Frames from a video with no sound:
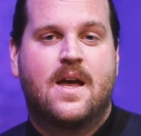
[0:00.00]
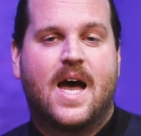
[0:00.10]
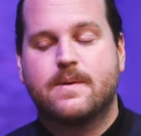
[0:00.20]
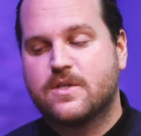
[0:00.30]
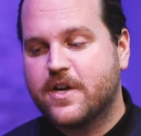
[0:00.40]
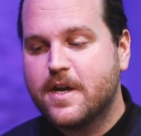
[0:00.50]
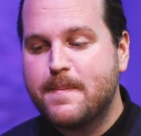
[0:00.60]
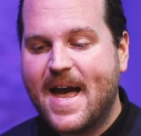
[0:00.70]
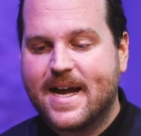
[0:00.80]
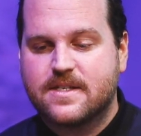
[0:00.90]
I was looking
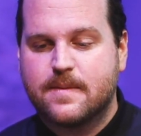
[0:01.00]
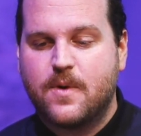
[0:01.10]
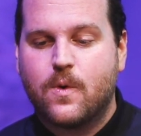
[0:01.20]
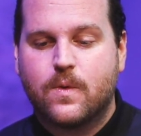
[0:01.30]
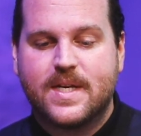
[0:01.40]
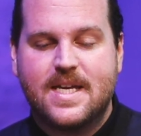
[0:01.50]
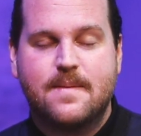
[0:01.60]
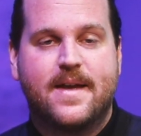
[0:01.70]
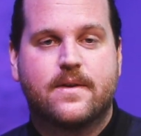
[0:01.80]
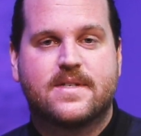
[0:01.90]
back at some old
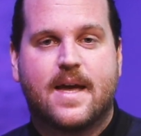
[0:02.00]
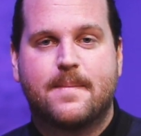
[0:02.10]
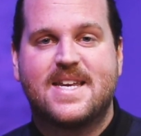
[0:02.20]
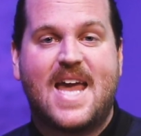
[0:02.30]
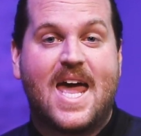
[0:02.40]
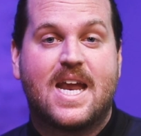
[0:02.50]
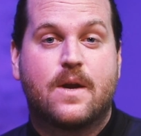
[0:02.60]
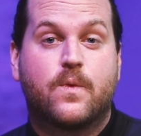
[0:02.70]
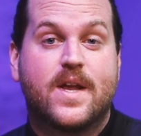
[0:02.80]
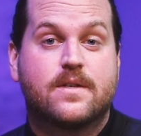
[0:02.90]
emails that my dad
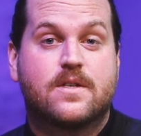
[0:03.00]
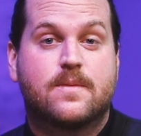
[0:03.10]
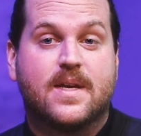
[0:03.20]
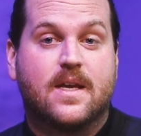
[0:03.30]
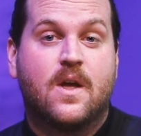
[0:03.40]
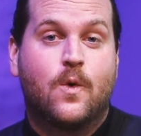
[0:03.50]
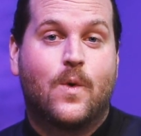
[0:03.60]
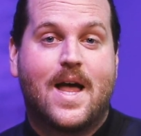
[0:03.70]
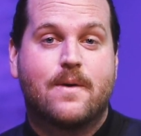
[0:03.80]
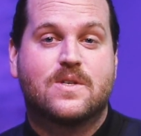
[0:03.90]
had written to me
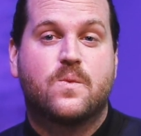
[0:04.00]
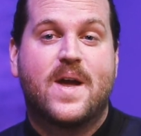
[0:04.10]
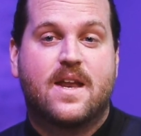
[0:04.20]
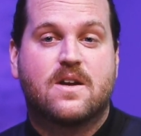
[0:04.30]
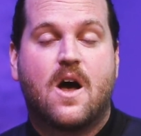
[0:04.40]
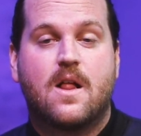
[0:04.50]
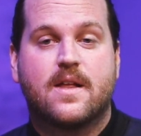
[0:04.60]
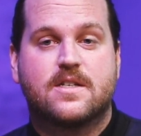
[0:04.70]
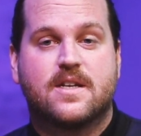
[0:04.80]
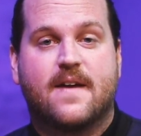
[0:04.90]
while I was away at
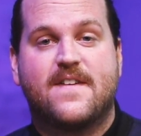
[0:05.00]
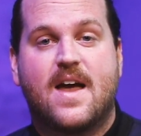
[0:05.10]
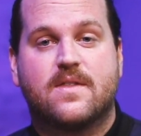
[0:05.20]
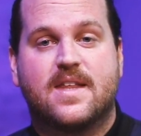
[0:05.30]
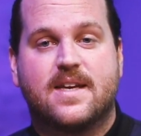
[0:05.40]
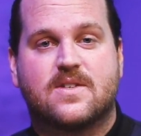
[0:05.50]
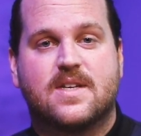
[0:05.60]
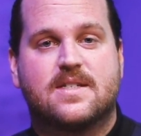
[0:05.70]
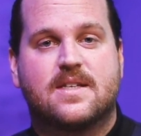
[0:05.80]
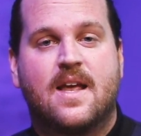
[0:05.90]
college, and I found this.
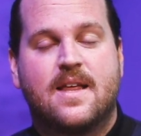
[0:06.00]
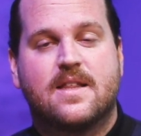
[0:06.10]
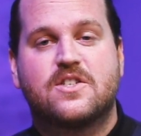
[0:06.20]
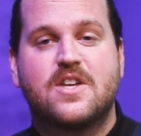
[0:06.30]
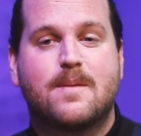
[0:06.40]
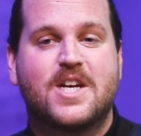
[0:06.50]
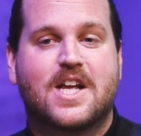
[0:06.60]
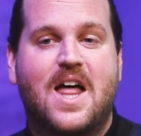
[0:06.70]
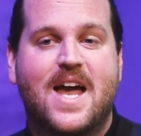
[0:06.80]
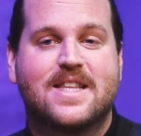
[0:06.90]
The
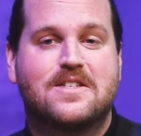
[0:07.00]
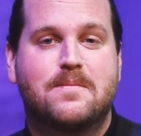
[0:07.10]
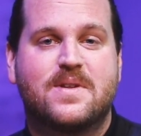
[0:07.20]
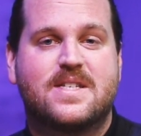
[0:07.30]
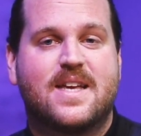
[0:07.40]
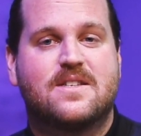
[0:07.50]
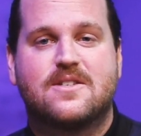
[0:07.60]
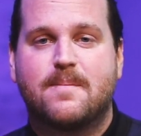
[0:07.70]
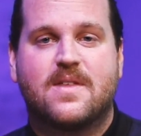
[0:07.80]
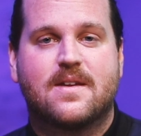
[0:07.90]
subject line simply said,
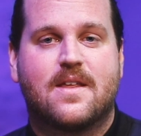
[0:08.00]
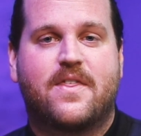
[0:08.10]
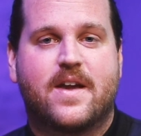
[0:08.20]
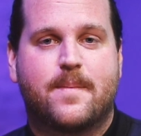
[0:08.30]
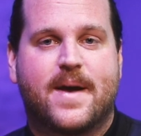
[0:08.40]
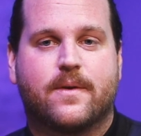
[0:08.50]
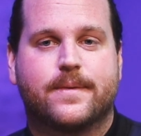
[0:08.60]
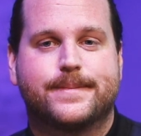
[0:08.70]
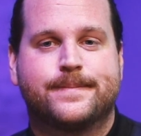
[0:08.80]
something to think about.